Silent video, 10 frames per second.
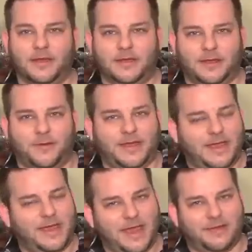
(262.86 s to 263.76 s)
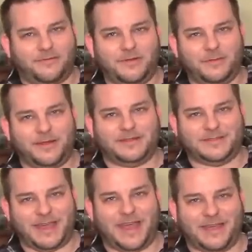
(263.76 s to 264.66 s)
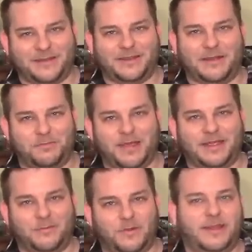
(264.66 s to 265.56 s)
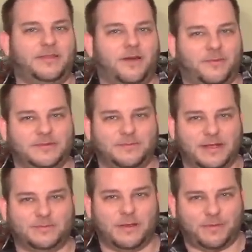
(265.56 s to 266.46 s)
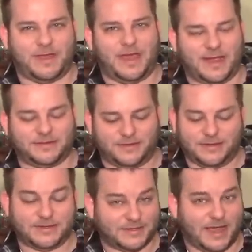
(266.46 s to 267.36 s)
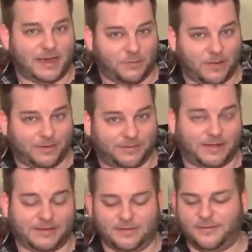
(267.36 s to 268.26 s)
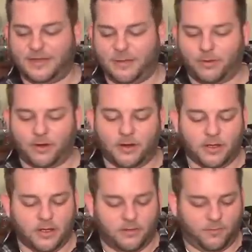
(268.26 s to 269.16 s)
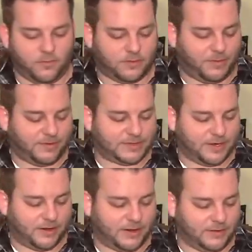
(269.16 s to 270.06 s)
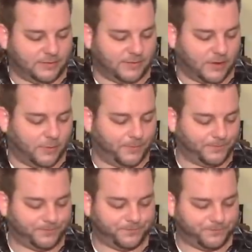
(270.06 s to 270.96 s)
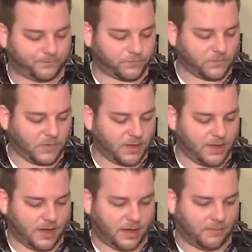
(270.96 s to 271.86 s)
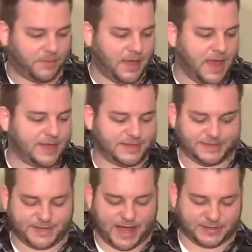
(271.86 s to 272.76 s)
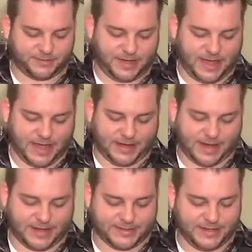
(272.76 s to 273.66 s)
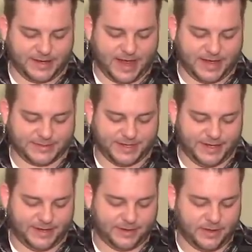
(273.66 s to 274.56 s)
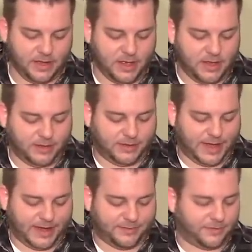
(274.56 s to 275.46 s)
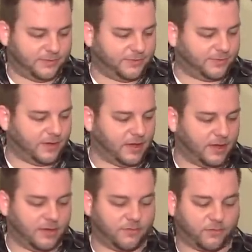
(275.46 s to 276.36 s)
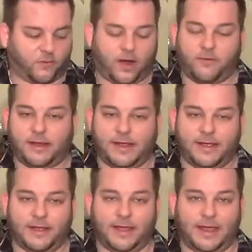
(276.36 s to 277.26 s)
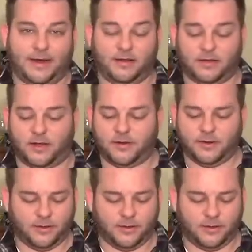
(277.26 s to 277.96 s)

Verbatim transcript: You know, he, he had a little bit of say in, in picking what he thought was the best weapon. He actually designed weapons like this saber for the military. So um, this is actually a 1918 Landers, Frary, and Clark.